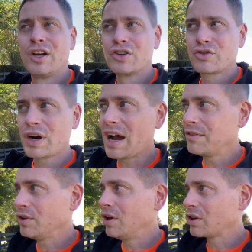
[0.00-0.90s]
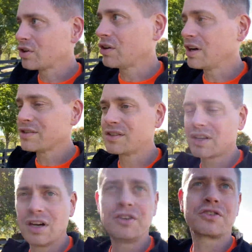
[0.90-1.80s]
travel across the
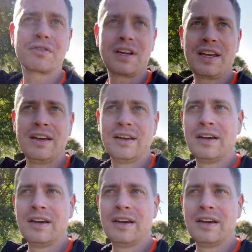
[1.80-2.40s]
country